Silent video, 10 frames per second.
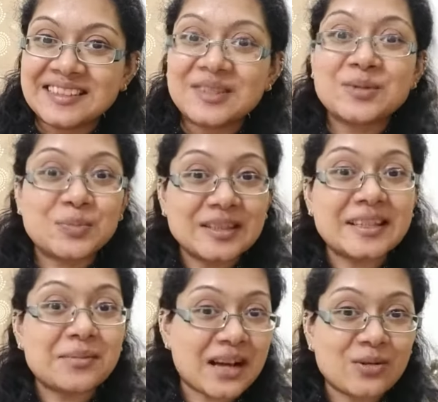to pull
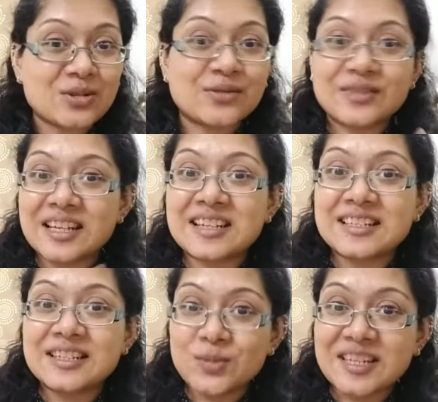them out of their
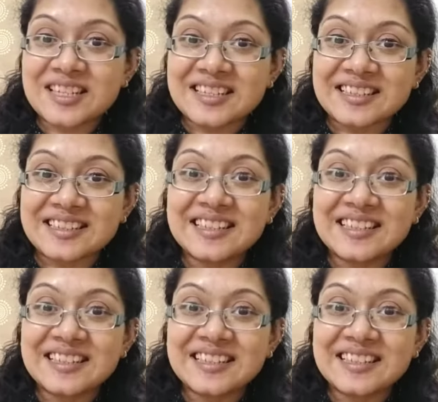situation,